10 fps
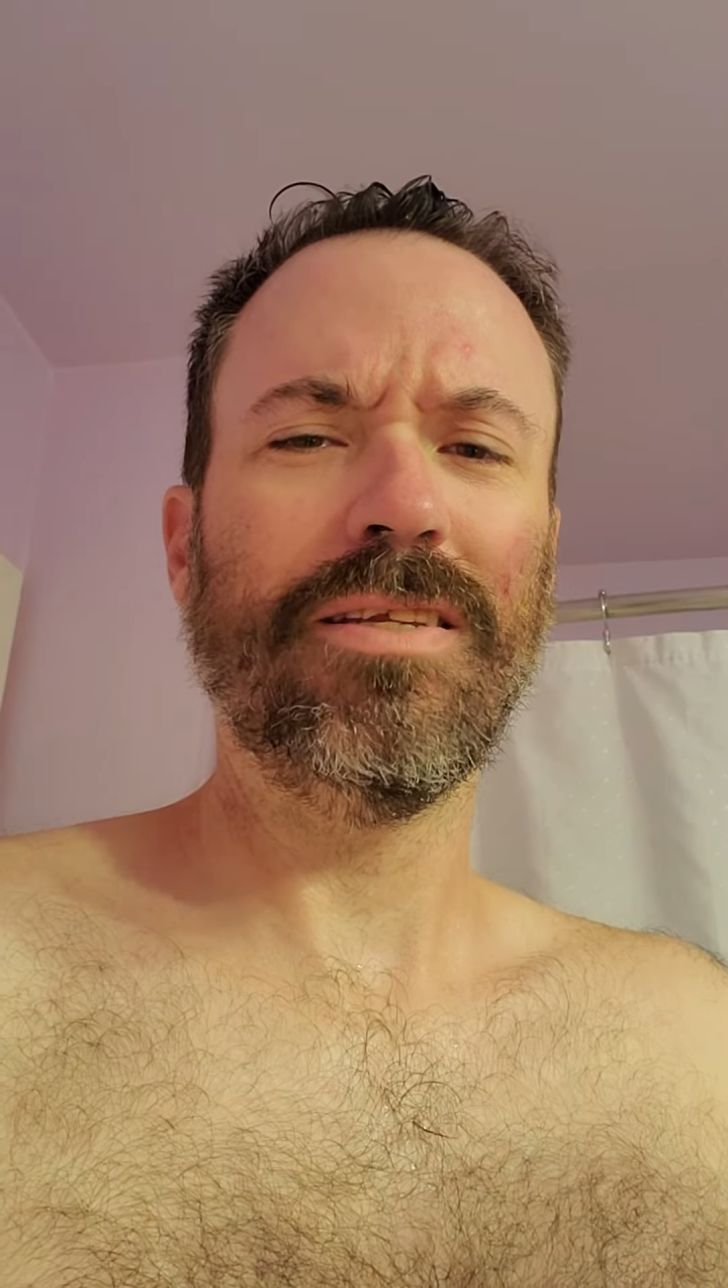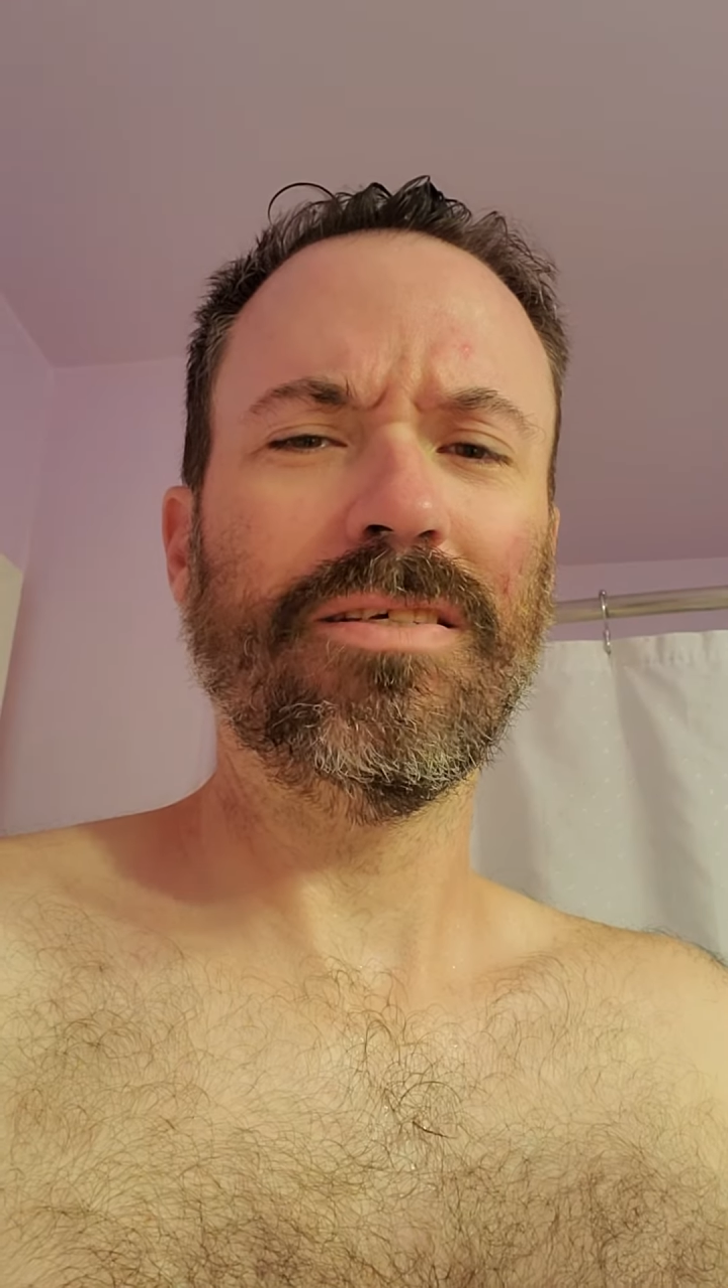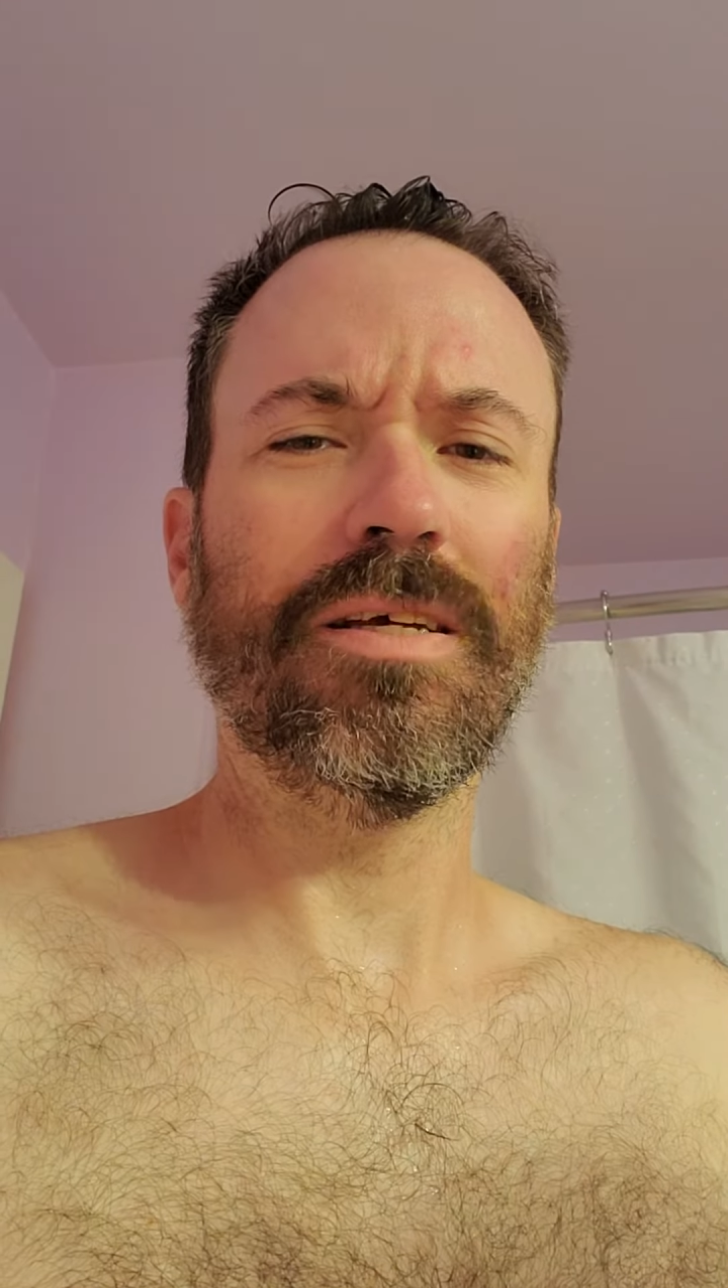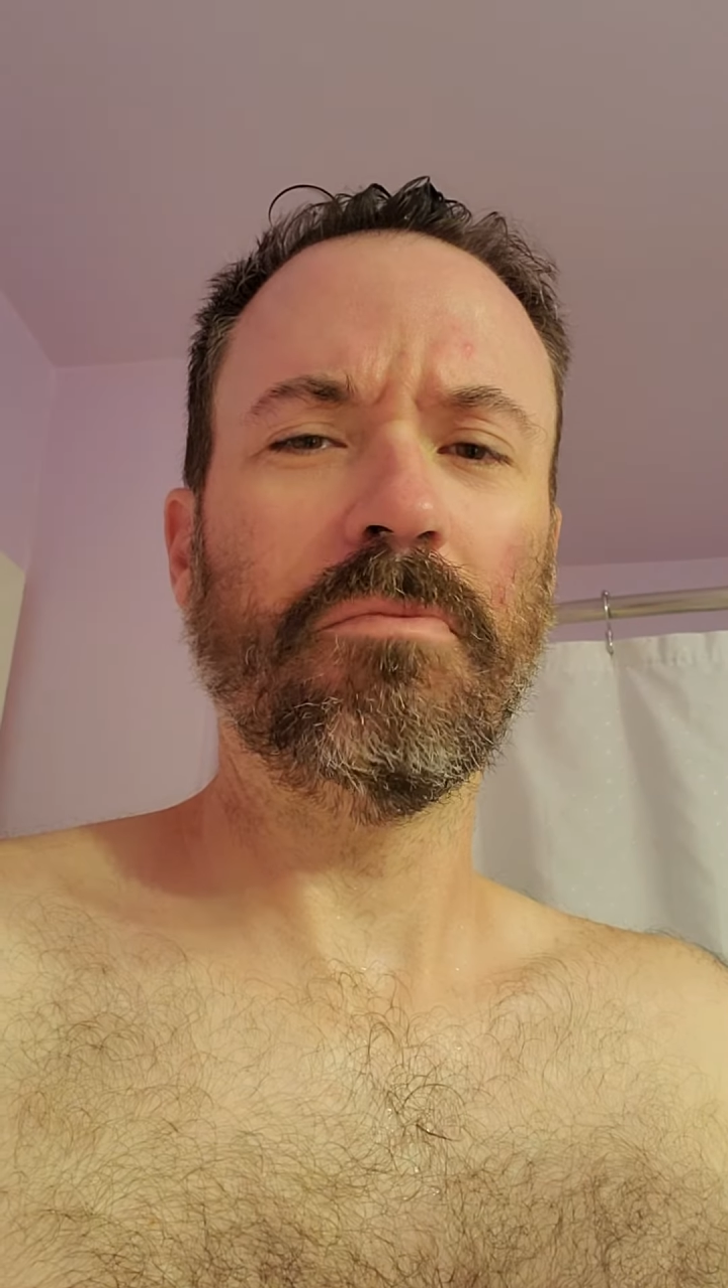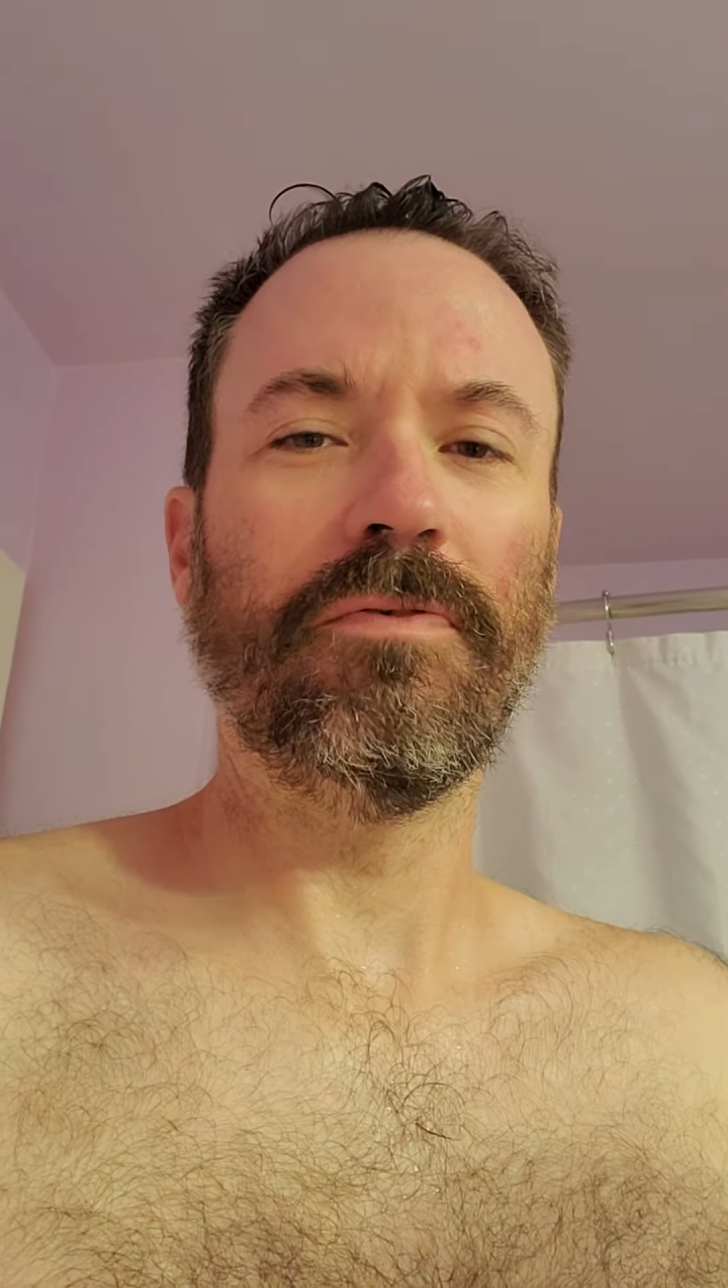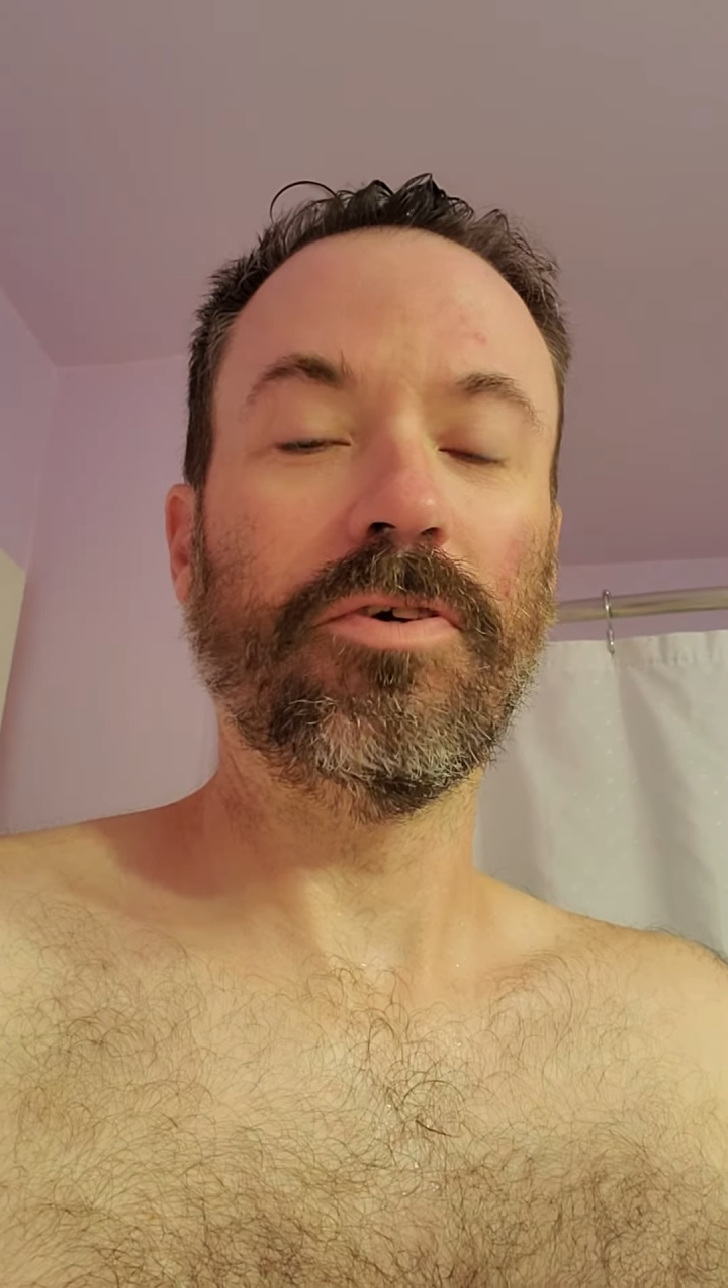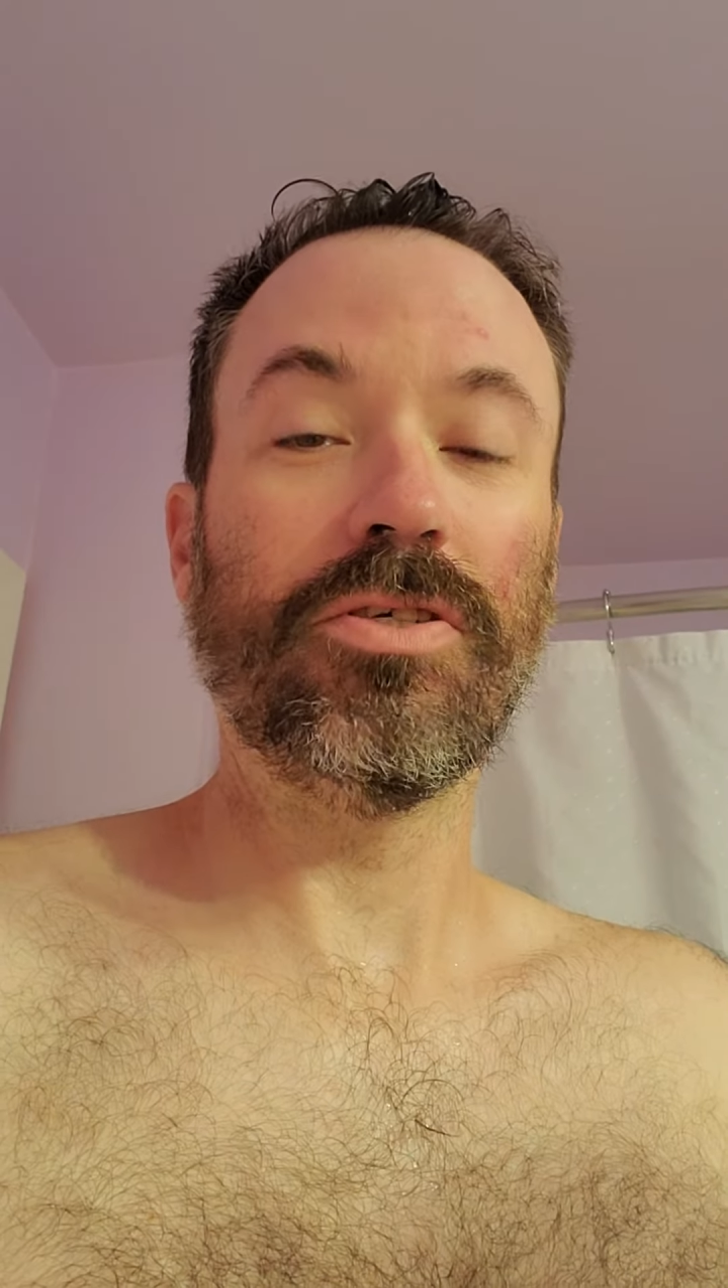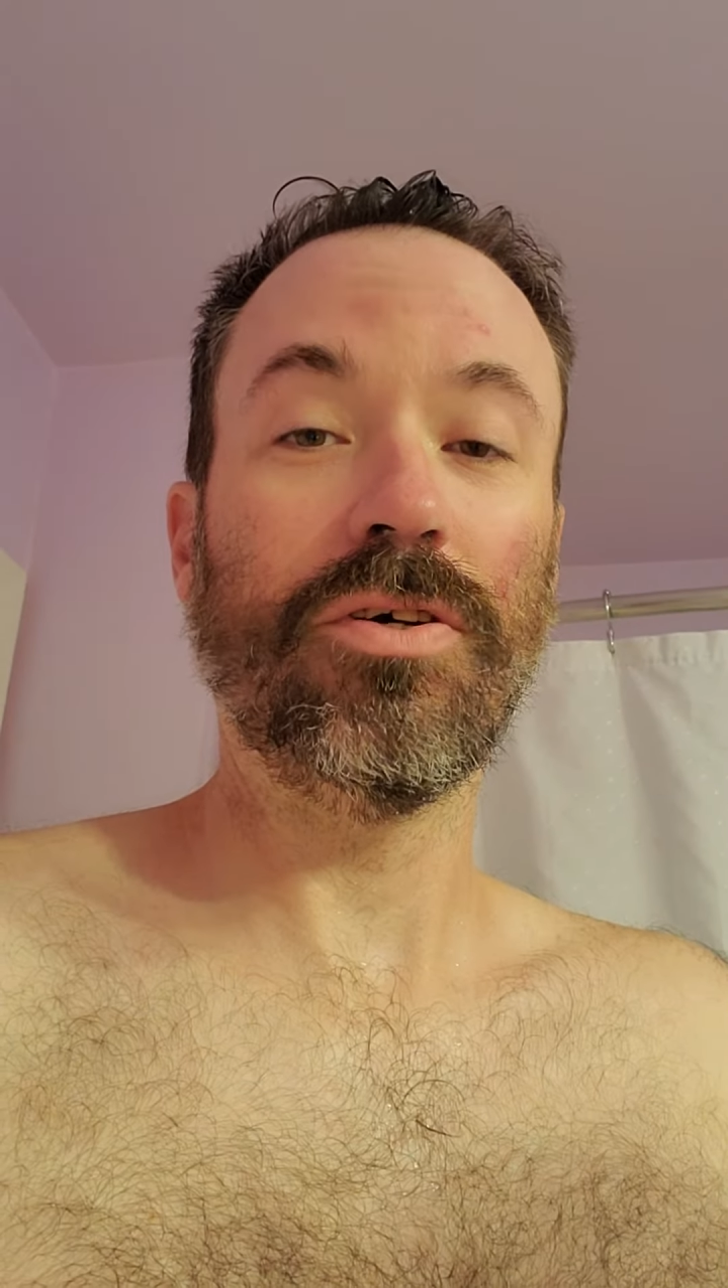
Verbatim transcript: December first,